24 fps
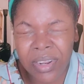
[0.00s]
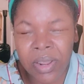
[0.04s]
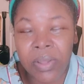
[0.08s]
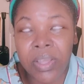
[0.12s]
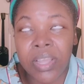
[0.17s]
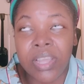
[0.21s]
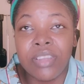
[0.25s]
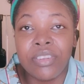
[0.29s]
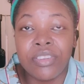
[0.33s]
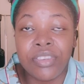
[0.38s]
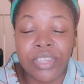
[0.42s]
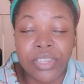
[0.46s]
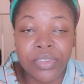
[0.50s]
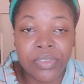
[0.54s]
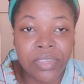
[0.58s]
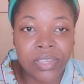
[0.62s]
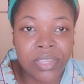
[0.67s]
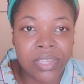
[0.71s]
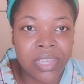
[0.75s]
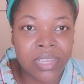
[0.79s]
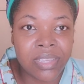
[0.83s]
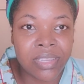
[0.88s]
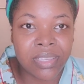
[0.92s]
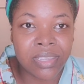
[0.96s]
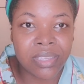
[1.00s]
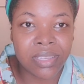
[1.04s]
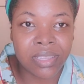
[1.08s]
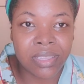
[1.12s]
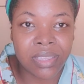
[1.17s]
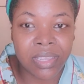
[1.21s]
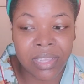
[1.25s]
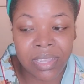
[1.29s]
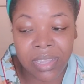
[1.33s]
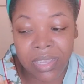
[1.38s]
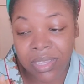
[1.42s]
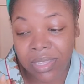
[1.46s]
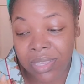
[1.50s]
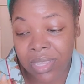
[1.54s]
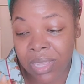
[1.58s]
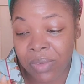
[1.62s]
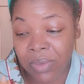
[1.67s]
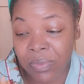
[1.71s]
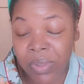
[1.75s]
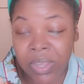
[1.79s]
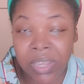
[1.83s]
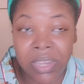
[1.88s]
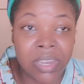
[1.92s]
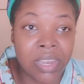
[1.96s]
introducing us to things that
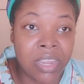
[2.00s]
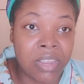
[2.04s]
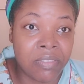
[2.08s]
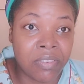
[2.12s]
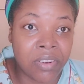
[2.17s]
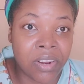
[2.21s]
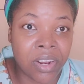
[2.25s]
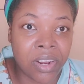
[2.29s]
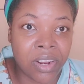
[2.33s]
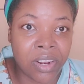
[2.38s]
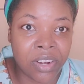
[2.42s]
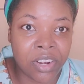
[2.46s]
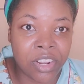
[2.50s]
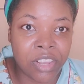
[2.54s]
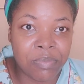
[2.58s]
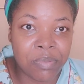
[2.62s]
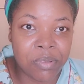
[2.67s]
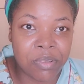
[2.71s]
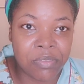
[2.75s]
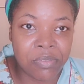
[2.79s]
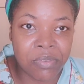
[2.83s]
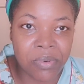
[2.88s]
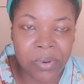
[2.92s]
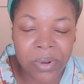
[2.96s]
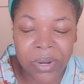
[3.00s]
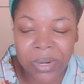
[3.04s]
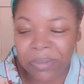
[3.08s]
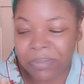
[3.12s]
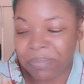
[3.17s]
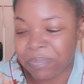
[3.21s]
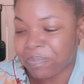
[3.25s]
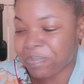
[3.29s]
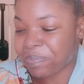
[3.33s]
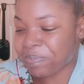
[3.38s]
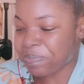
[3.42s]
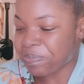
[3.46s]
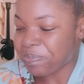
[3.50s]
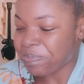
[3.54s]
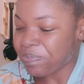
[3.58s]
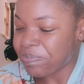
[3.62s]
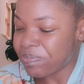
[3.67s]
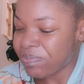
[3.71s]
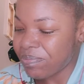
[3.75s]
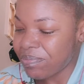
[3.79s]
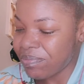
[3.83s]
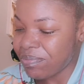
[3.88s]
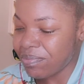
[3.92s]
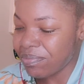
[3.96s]
we'd never heard of before.
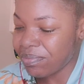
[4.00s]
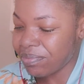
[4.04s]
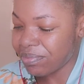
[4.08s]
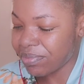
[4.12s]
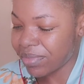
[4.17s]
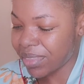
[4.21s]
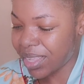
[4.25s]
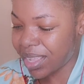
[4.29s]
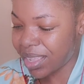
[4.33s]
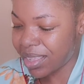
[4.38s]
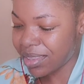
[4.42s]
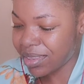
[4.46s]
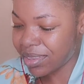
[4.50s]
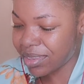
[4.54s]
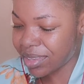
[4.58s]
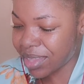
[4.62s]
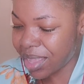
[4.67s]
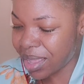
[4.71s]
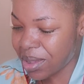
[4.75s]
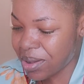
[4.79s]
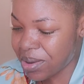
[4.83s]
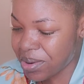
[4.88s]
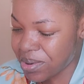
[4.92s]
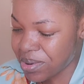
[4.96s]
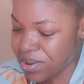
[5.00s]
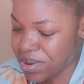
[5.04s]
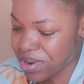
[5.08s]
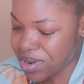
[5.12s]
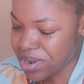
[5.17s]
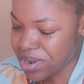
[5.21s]
So,